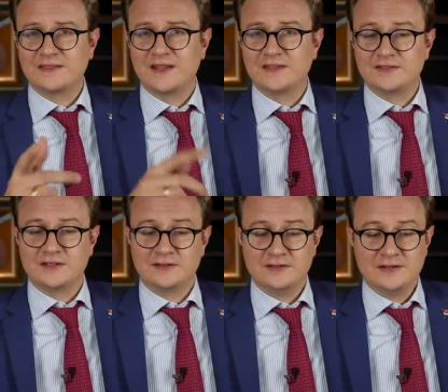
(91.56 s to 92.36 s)
like that
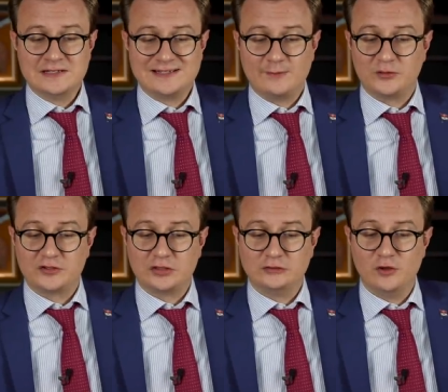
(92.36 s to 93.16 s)
time I went
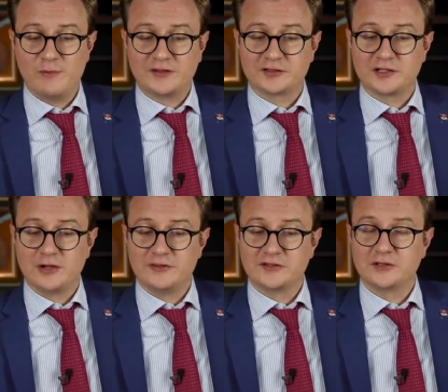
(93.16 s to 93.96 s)
to Tulum,
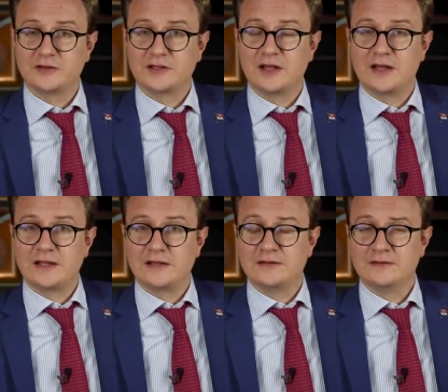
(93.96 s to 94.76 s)
Mexico, and saw the
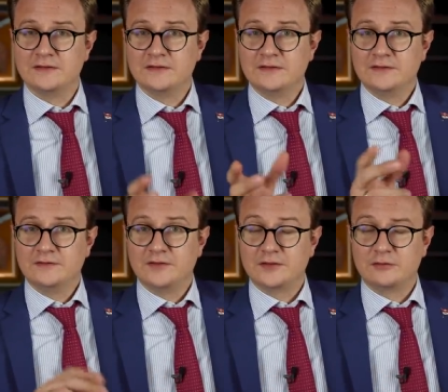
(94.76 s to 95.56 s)
guy,
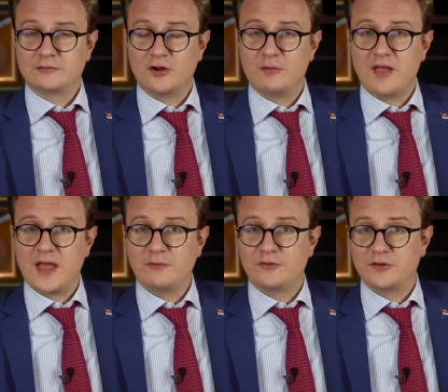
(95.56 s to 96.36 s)
the grown
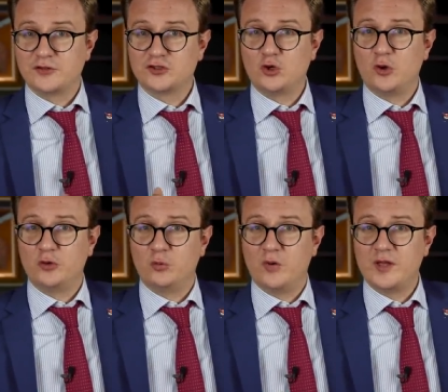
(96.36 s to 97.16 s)
man with the
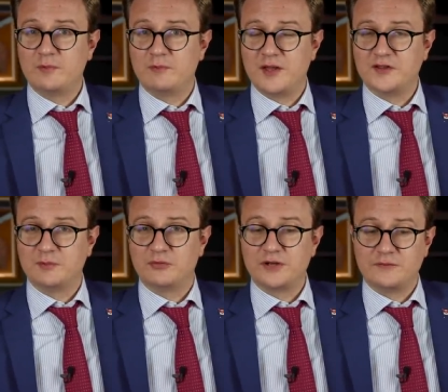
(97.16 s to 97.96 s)
soiled white men's
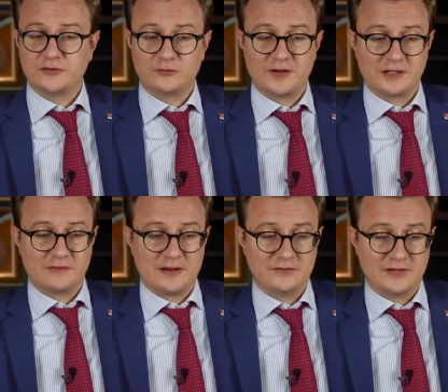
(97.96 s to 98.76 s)
briefs running
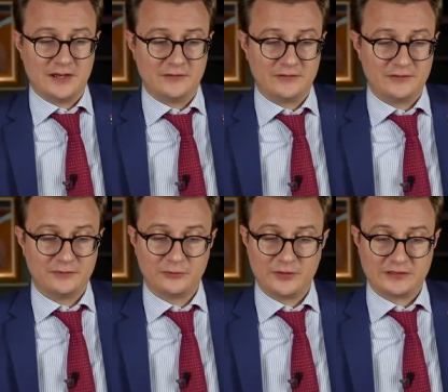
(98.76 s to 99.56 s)
around town
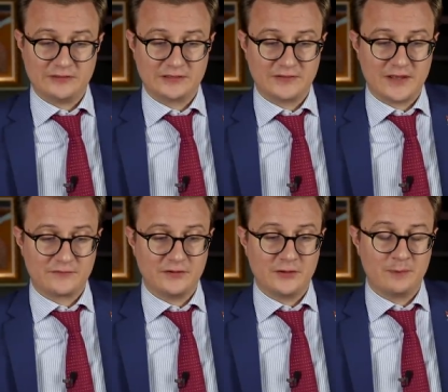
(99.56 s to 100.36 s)
at 3 o'clock in the
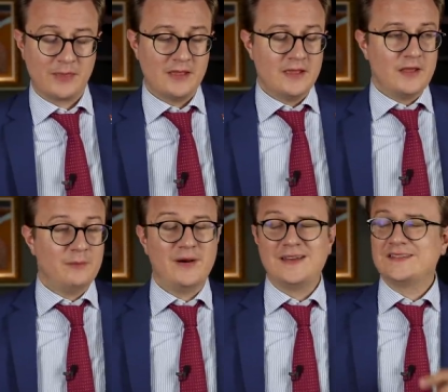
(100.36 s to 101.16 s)
afternoon.
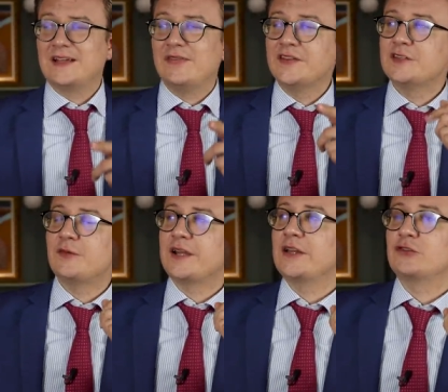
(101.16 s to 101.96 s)
But this is
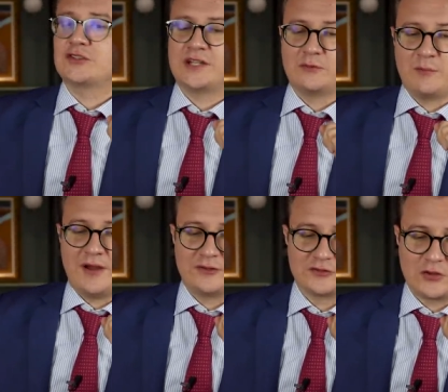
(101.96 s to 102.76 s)
very interesting what
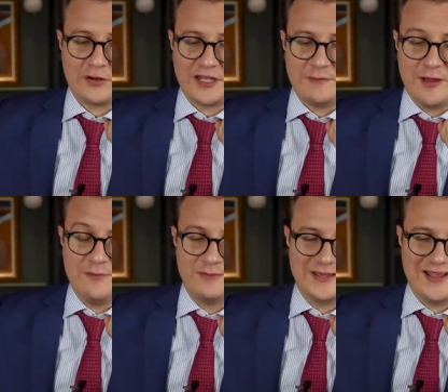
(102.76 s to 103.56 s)
Michael's talking about,
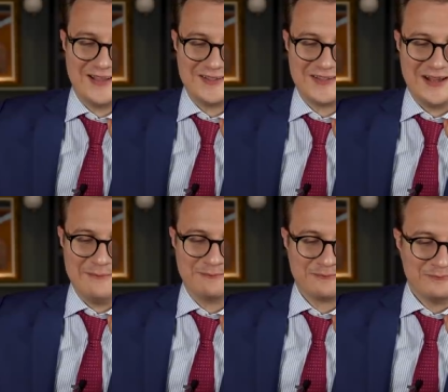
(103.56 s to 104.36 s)
because
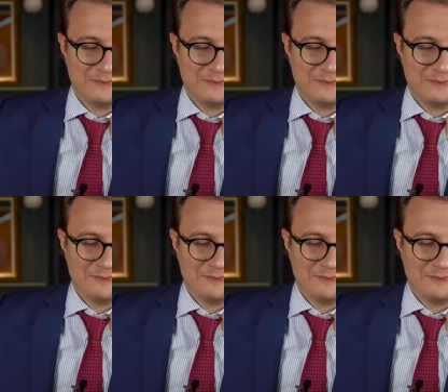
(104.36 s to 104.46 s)
you